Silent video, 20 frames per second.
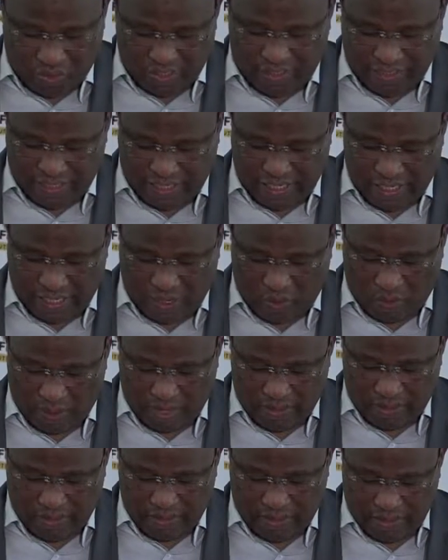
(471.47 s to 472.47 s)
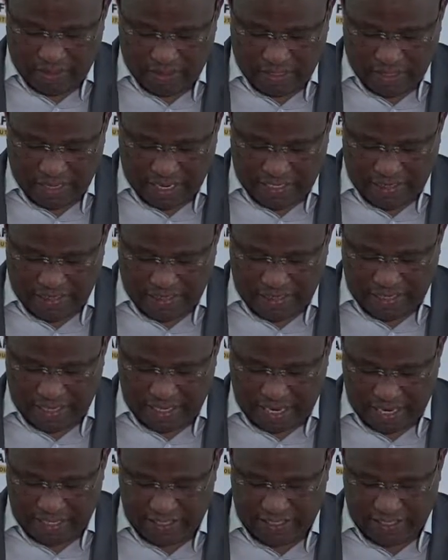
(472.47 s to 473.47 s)
in general wards, 19 in
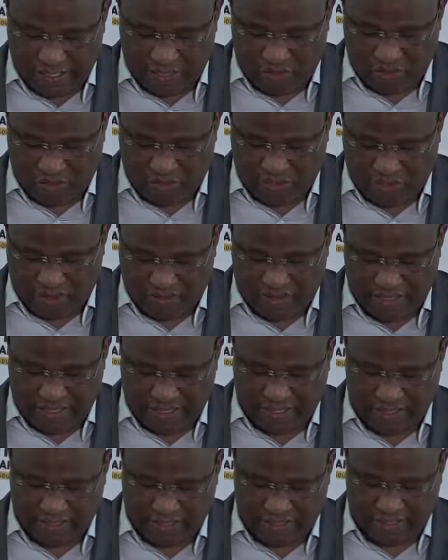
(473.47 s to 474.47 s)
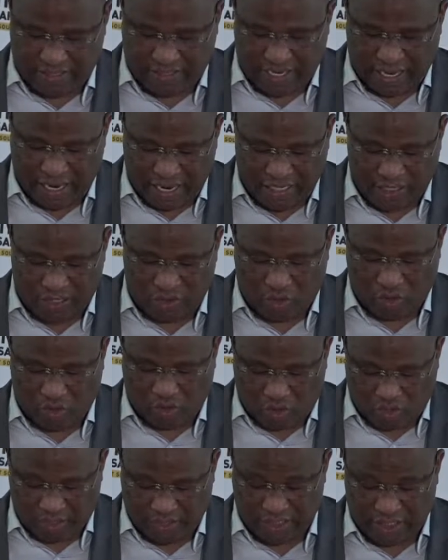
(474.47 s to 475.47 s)
ICU, 568 on
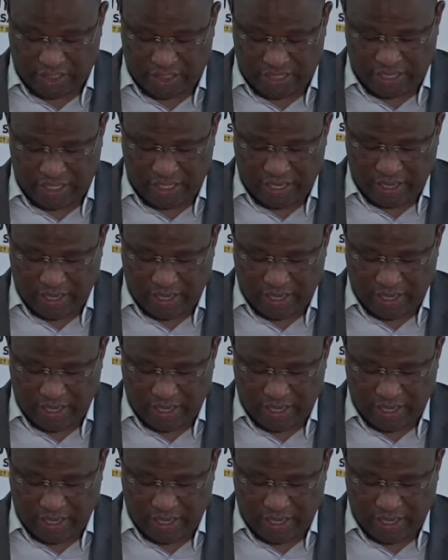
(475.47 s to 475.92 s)
oxygen,